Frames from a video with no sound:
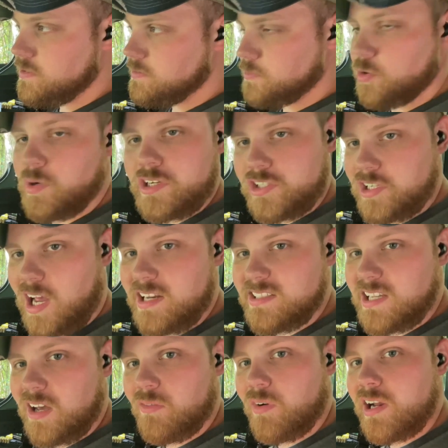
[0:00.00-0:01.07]
some quick shots
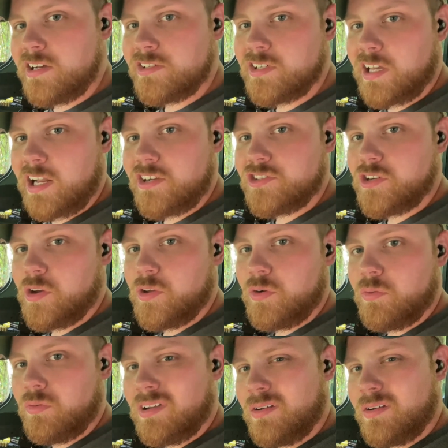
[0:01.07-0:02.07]
downrange to kind of show you